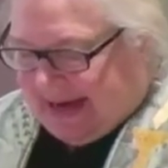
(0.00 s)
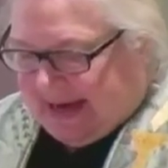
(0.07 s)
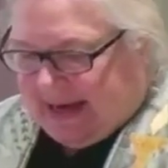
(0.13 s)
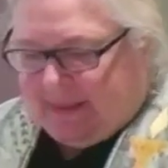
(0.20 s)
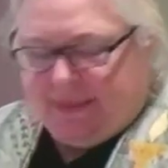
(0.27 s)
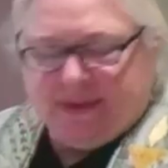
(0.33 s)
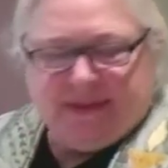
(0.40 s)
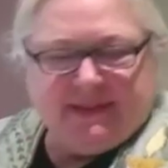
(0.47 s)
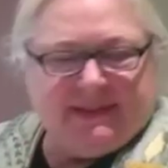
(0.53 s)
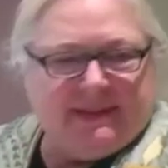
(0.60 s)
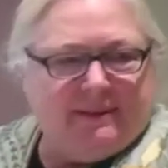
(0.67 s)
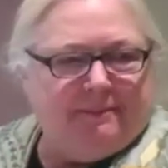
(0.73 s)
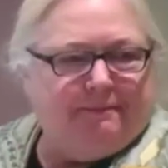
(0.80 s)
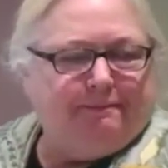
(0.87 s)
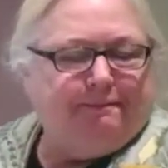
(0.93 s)

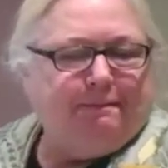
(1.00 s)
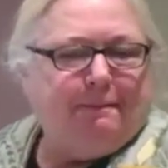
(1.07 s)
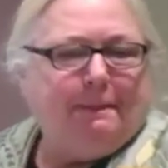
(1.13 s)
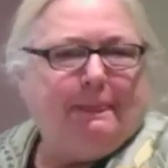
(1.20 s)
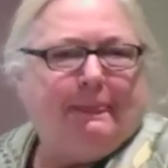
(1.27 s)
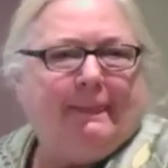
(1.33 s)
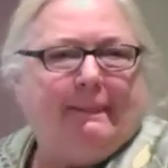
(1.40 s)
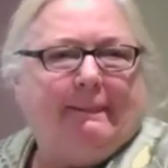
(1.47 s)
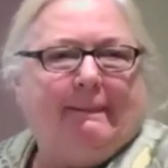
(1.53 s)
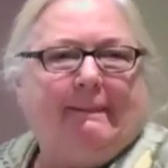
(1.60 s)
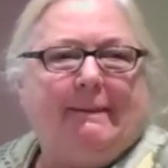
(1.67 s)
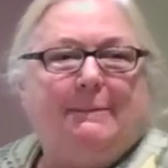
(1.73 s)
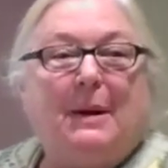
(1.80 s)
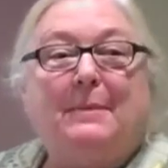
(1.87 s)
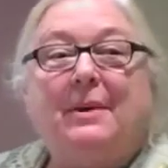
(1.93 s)

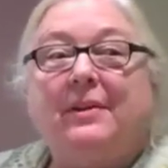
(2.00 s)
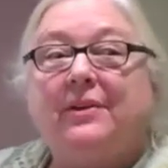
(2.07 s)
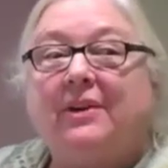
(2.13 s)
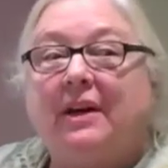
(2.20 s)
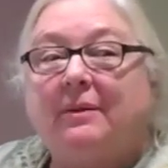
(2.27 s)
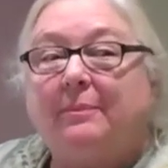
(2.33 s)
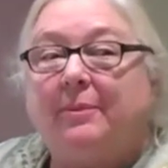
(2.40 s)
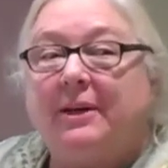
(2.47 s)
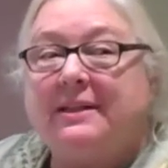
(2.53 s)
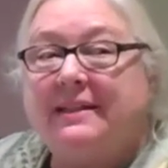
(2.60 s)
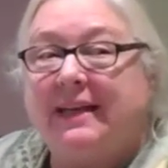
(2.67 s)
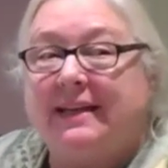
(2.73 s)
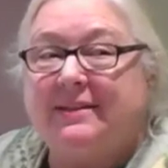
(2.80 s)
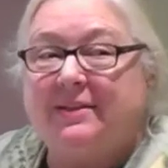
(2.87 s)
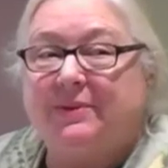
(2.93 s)
My mother got breast
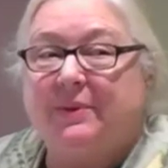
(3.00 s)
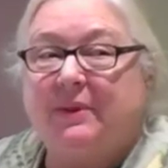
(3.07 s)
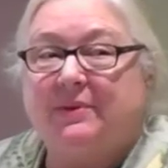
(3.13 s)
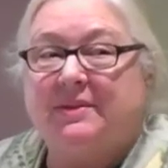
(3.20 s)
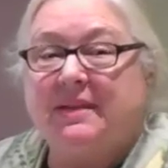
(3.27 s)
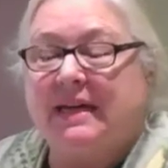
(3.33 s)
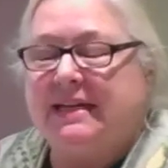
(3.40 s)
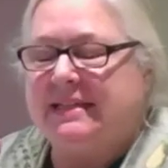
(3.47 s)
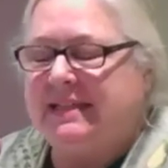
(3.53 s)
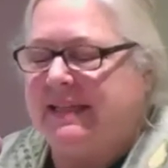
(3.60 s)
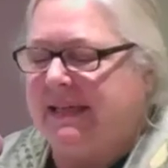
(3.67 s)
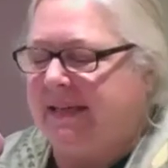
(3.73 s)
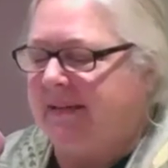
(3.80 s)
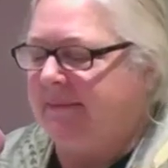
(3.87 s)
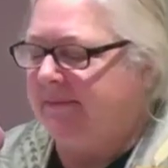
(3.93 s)
cancer when I was
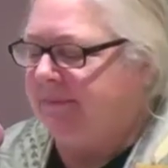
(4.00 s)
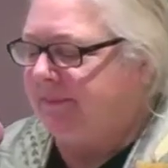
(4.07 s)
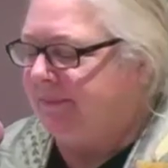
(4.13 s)
19.